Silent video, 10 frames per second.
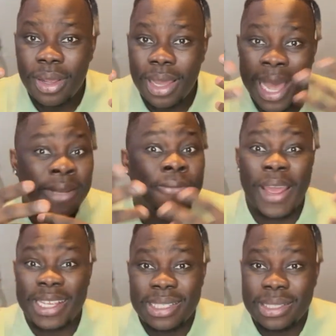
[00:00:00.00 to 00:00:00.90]

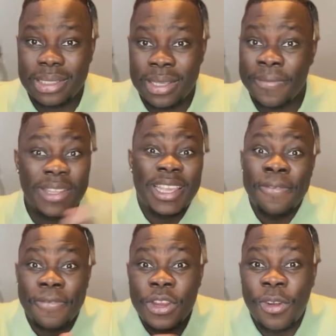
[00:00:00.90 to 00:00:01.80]
advice, in fact a
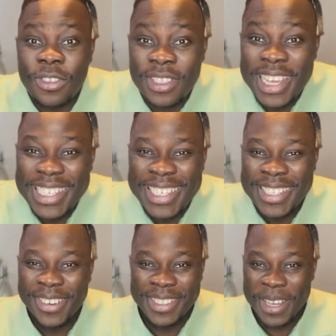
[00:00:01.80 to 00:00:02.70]
free consultation, you
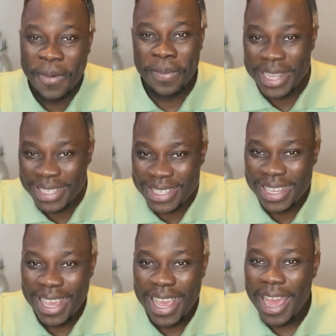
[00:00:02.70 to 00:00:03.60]
know. So please,
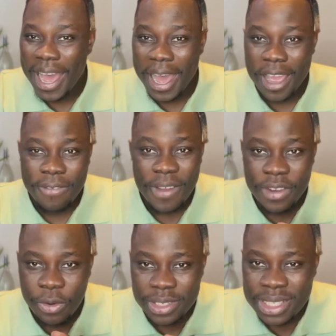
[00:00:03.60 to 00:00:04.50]
if you have
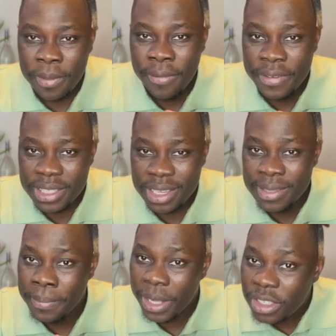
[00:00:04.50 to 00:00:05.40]
any questions about visas
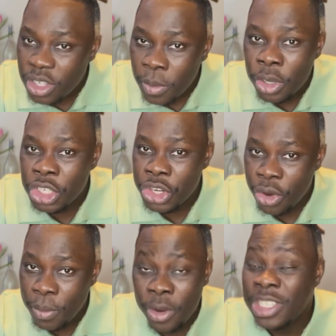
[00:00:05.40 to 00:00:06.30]
in Belgium or in
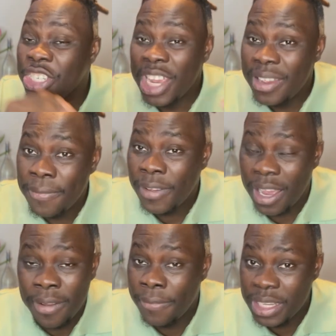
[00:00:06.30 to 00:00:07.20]
Europe or in Schengen
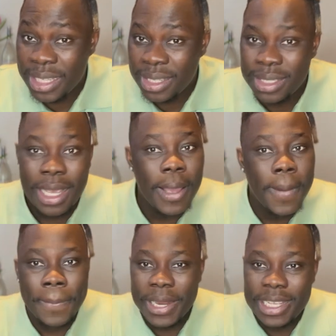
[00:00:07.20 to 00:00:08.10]
visas,
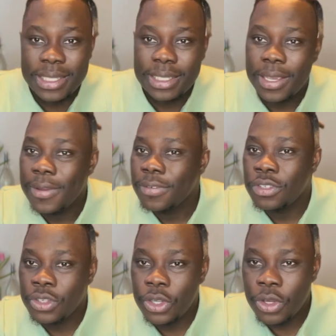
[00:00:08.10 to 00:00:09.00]
please
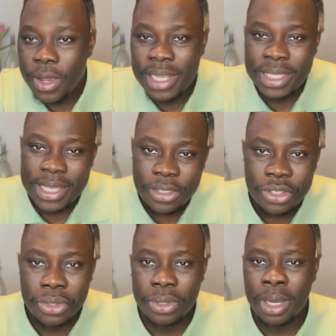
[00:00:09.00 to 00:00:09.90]
do not hesitate
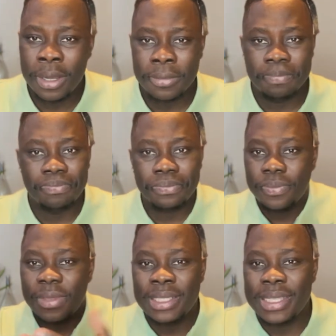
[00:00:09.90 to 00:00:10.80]
to
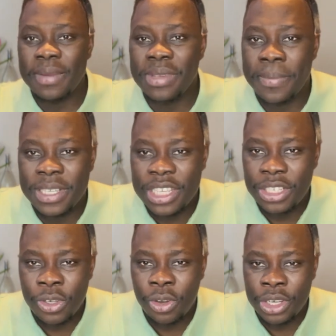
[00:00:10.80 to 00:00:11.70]
send me a
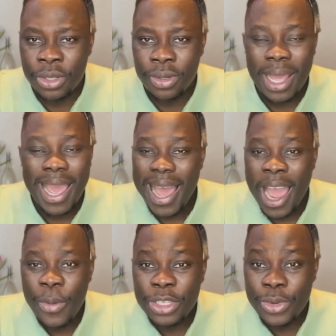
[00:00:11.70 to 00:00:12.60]
message. Or, you know,
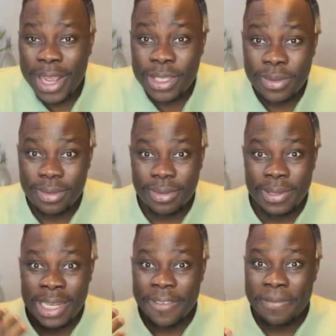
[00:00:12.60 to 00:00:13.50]
I always try to
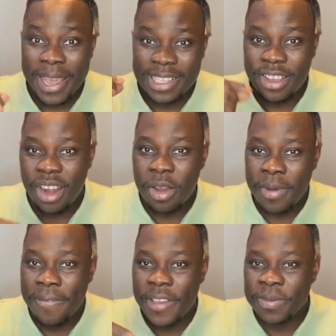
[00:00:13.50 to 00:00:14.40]
leave my Instagram or
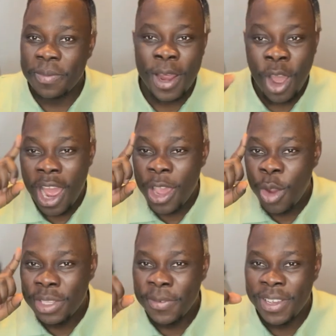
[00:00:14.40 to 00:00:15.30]
my Facebook, but I
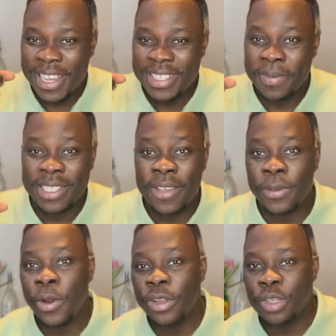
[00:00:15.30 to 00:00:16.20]
always forget. But if you
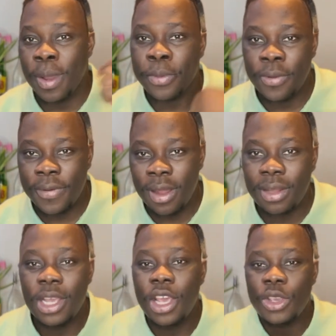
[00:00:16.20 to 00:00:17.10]
go into my
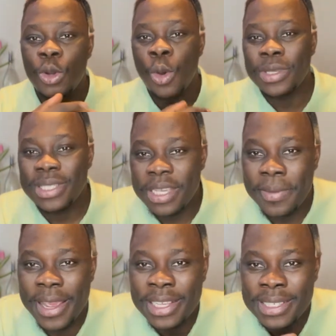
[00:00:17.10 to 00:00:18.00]
profile, you always see
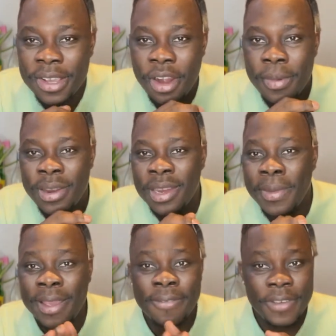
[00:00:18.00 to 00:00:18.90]
my Instagram and then
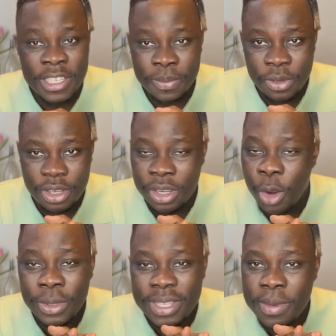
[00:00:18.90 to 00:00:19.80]
my Facebook. You can
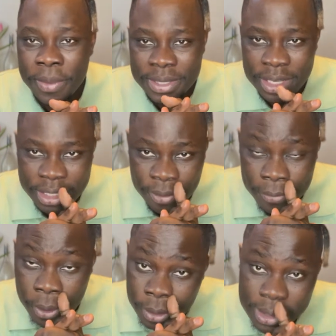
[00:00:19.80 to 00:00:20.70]
always send me a message, and of
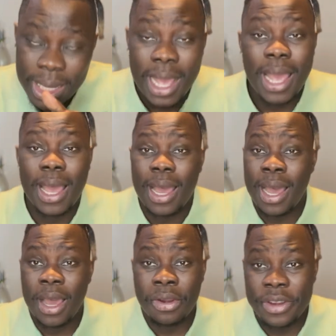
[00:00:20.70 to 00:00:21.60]
course,
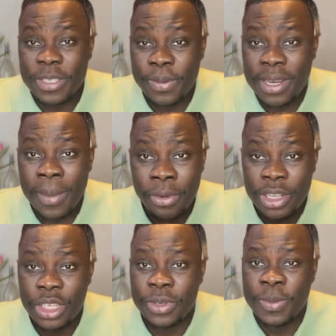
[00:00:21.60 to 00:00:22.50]
Crispin, I'm going
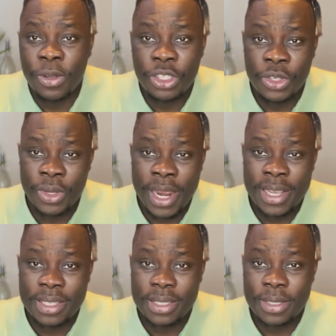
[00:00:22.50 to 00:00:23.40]
to respond to you
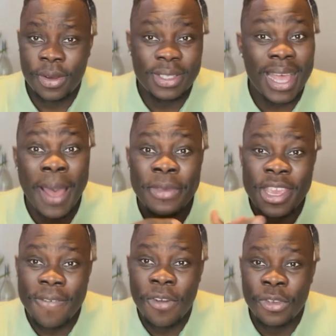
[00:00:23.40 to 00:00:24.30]
guys because I'm
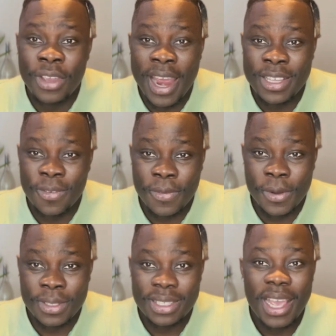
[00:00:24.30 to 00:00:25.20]
here for you guys. Of
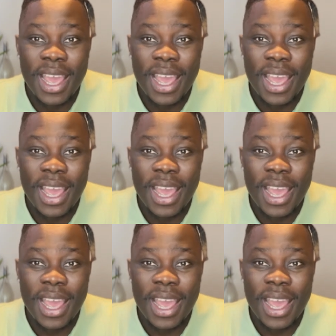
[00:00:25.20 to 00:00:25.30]
course,